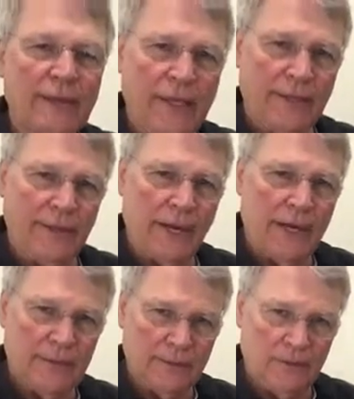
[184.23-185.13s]
and
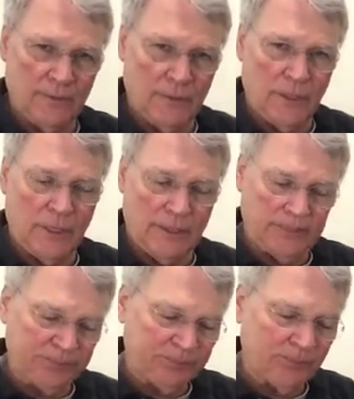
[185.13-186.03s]
not
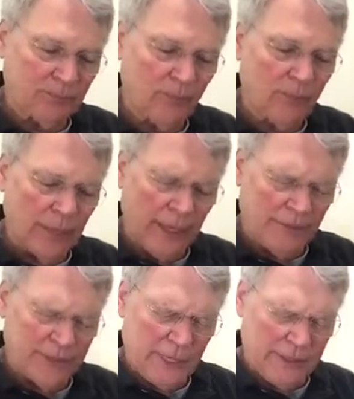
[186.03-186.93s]

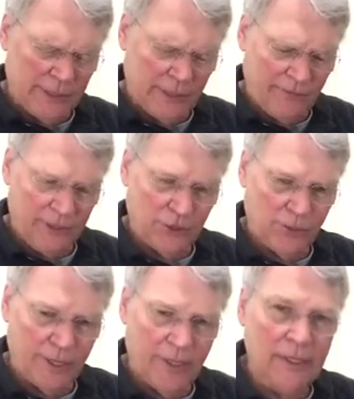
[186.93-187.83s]
emphasizing the 5th
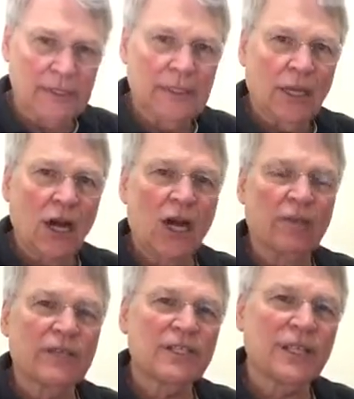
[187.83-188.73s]
string,
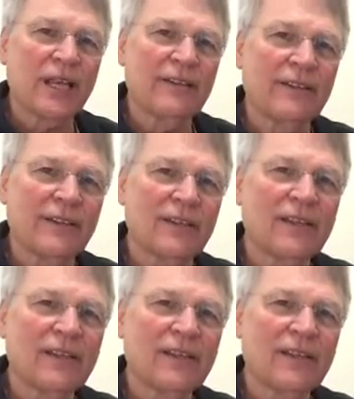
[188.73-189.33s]
all of a sudden it